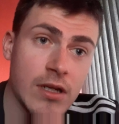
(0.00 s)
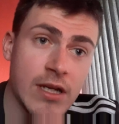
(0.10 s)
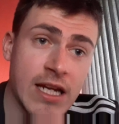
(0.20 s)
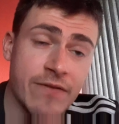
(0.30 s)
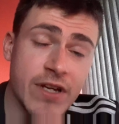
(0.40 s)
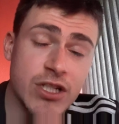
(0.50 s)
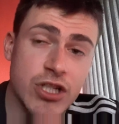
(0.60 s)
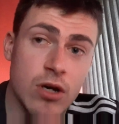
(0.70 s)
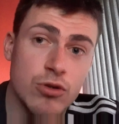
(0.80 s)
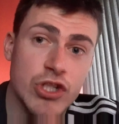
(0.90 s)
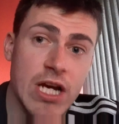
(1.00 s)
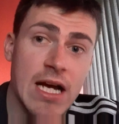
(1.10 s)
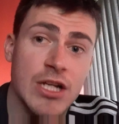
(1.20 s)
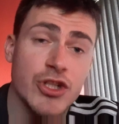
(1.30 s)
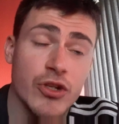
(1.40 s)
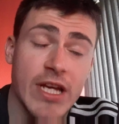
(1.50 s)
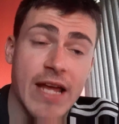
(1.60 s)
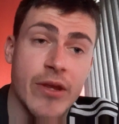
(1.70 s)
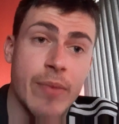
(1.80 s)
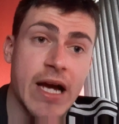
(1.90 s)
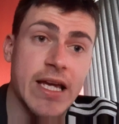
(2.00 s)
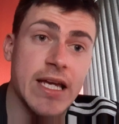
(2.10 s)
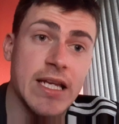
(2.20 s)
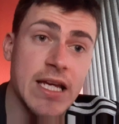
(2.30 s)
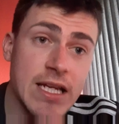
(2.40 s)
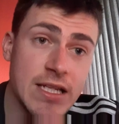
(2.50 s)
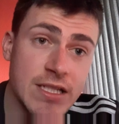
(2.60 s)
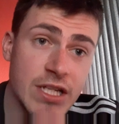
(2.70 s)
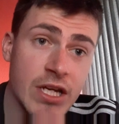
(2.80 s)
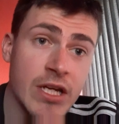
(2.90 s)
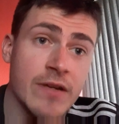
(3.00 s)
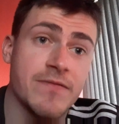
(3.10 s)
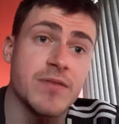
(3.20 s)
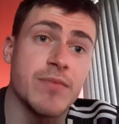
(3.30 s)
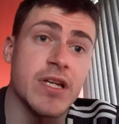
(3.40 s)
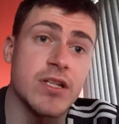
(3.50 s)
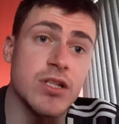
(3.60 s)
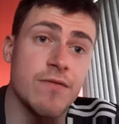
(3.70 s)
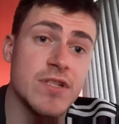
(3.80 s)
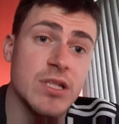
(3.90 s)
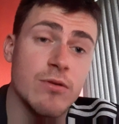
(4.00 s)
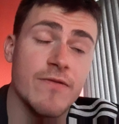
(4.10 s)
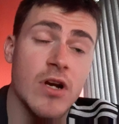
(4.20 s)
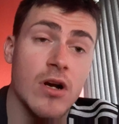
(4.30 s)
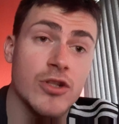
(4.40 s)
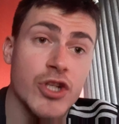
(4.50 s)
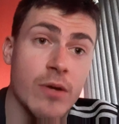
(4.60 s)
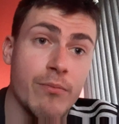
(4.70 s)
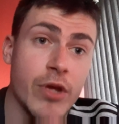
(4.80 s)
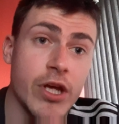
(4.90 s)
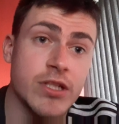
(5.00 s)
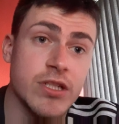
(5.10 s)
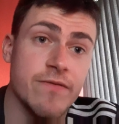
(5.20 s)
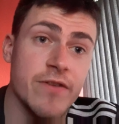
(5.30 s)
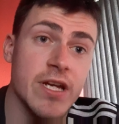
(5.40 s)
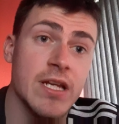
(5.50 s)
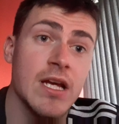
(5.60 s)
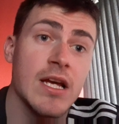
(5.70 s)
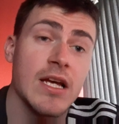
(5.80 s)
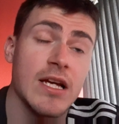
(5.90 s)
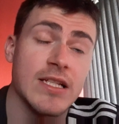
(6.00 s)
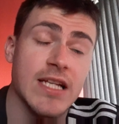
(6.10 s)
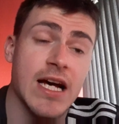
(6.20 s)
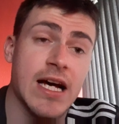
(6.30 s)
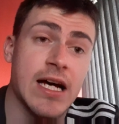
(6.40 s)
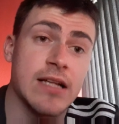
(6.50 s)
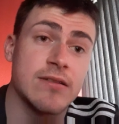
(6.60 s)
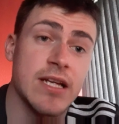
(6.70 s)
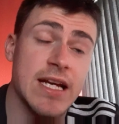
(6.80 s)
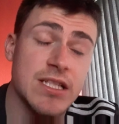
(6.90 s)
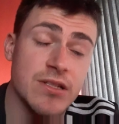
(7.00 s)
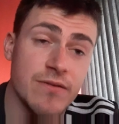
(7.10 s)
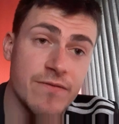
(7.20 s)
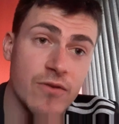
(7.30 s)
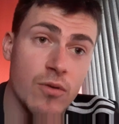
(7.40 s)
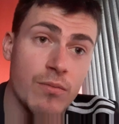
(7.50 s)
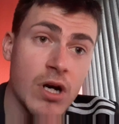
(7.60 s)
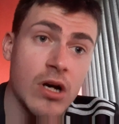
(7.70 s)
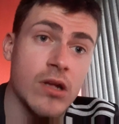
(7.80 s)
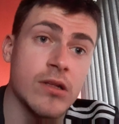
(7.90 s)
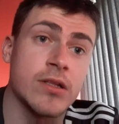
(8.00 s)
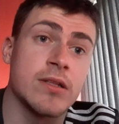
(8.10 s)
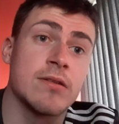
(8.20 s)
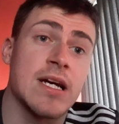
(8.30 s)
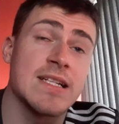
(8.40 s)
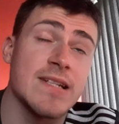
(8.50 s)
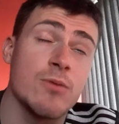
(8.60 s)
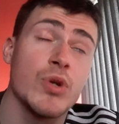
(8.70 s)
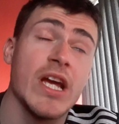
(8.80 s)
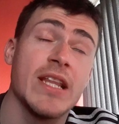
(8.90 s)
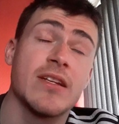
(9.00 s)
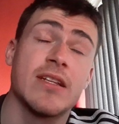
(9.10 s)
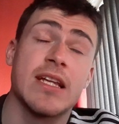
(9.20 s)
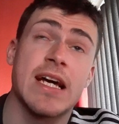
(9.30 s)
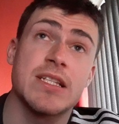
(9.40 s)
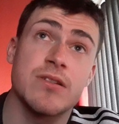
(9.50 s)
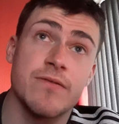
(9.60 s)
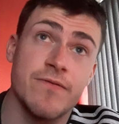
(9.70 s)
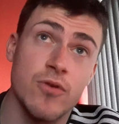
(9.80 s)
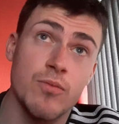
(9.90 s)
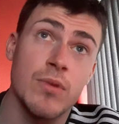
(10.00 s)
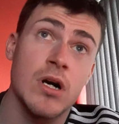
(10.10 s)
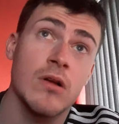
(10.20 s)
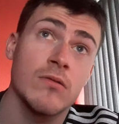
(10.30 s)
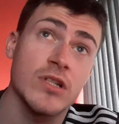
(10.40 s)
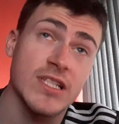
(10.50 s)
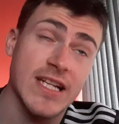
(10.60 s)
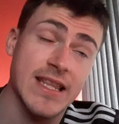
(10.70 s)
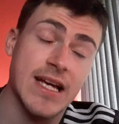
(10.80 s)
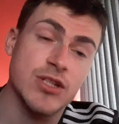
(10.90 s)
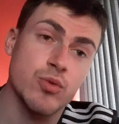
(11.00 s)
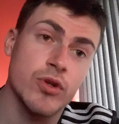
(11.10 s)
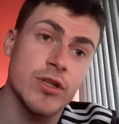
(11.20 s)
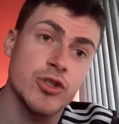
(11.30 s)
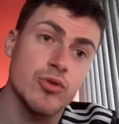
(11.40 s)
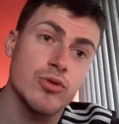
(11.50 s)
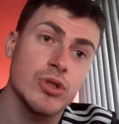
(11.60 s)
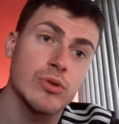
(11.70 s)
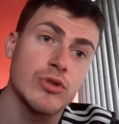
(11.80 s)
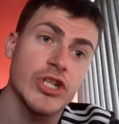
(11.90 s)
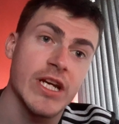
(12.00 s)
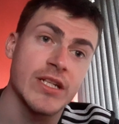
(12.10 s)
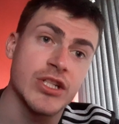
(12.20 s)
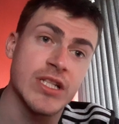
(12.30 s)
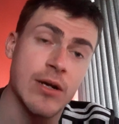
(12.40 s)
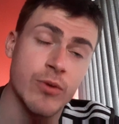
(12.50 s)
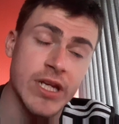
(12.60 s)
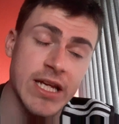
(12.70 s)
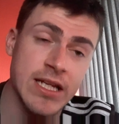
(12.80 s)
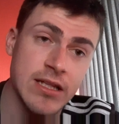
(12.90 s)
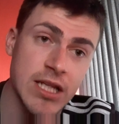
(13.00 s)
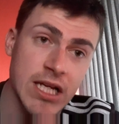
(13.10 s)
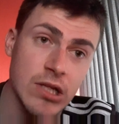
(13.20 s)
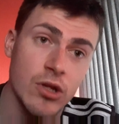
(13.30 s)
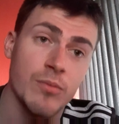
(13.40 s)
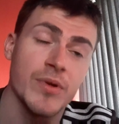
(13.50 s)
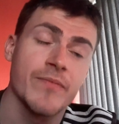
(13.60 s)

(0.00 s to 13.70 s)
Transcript: And I think Solskjaer should get the backing he deserves because obviously we've got John Murtafin as a director of football, and I said we needed a director of football because I said that's one of the structural changes that we need at the club.